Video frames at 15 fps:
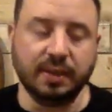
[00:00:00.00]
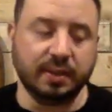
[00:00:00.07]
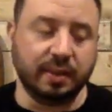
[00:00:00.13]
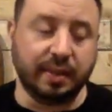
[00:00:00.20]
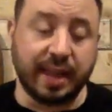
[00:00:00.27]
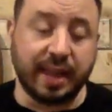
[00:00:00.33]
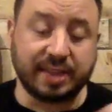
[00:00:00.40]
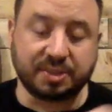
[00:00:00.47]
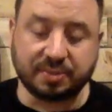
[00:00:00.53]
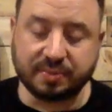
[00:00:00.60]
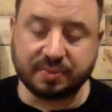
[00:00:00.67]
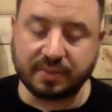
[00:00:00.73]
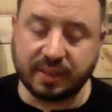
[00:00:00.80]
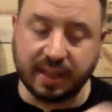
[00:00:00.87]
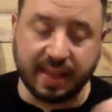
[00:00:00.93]
that's
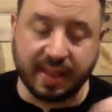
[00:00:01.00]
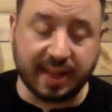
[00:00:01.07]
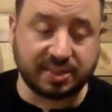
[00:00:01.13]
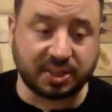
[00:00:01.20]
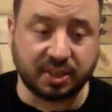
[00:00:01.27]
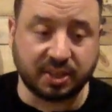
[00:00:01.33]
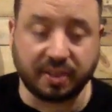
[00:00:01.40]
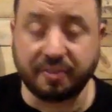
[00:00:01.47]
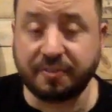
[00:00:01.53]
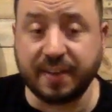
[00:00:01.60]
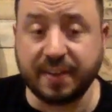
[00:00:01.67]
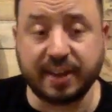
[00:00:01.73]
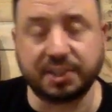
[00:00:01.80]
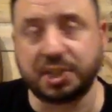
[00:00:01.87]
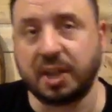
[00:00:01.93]
yeah, that's good. The
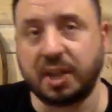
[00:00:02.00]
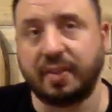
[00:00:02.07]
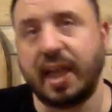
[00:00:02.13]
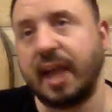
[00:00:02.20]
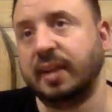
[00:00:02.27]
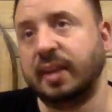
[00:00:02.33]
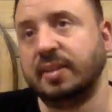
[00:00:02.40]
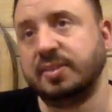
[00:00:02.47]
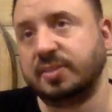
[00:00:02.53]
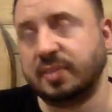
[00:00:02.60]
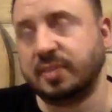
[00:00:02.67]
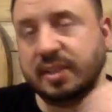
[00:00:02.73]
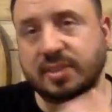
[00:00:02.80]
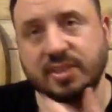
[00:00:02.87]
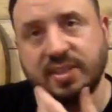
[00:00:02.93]
finish on that is
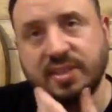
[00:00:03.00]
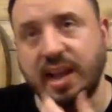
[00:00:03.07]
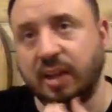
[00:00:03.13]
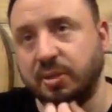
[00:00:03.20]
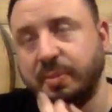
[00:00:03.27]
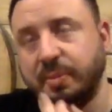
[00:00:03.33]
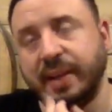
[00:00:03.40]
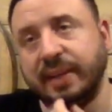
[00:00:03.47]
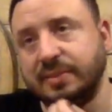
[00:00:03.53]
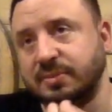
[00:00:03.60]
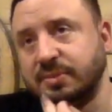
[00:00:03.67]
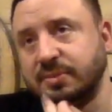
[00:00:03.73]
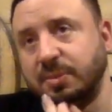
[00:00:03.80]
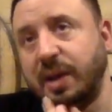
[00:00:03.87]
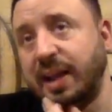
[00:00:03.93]
is stellar, man.
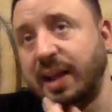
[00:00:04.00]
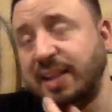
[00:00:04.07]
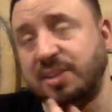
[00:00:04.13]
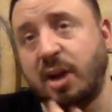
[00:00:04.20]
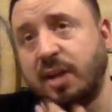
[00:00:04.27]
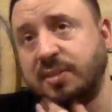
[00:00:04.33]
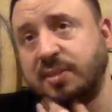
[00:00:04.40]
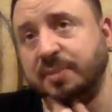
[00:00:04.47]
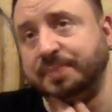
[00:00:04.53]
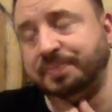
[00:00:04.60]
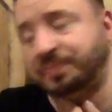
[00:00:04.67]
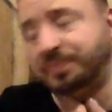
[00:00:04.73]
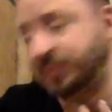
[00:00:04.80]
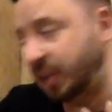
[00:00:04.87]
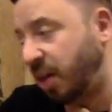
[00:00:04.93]
Wow, that's awesome.
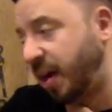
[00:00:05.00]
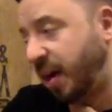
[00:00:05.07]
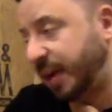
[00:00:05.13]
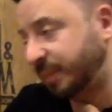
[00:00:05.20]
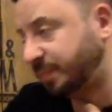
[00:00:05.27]
All right,